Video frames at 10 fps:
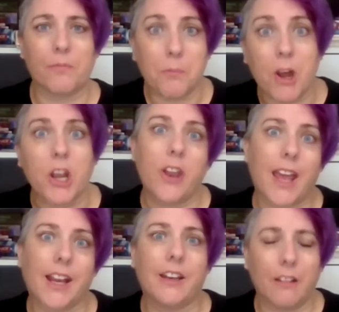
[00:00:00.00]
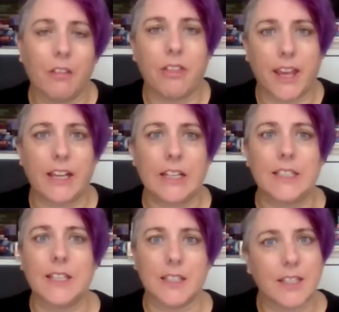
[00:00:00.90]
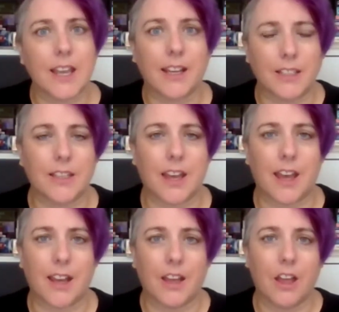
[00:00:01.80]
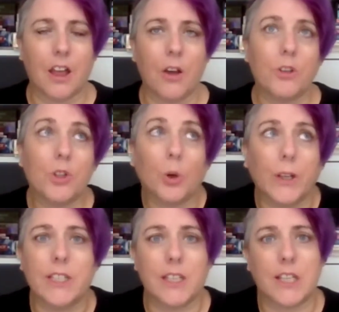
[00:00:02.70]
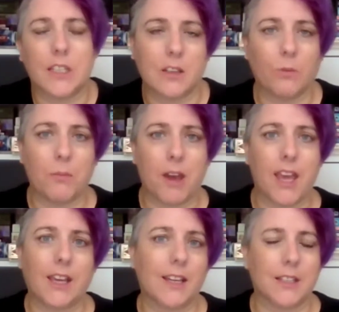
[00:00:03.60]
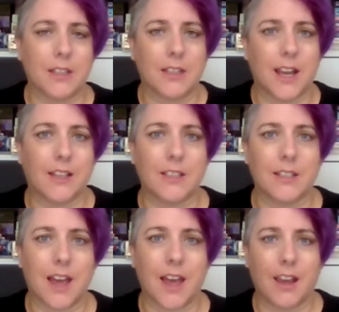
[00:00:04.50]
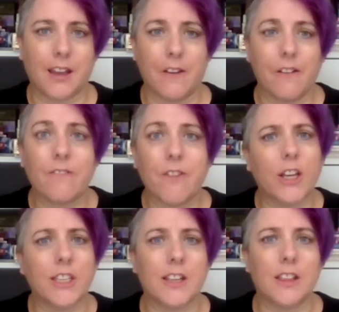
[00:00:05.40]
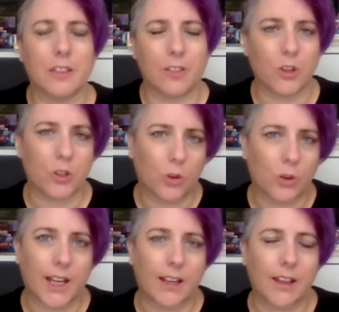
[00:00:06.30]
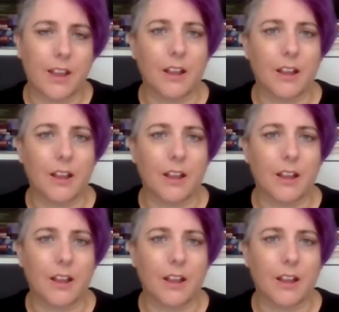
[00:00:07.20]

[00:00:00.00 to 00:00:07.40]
mundane things, it's the day-to-day choices that we make, it's the day-to-day finding the joy,